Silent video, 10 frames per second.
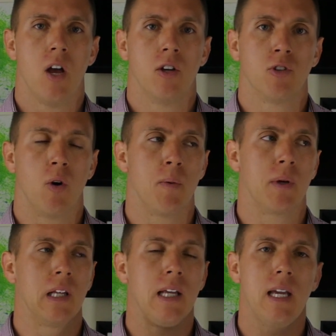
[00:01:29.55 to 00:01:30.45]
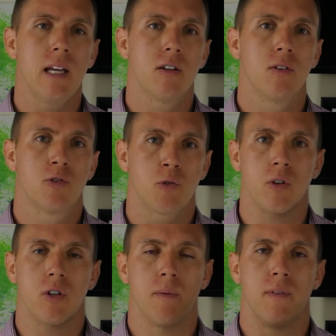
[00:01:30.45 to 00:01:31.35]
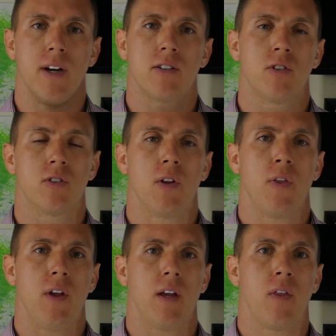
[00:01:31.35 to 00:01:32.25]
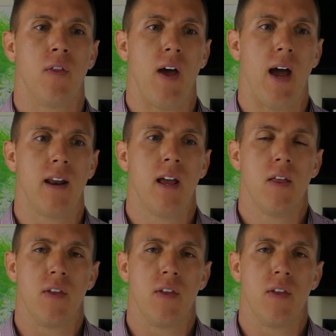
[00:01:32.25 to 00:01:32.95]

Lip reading: So it would lead short-term investors to think that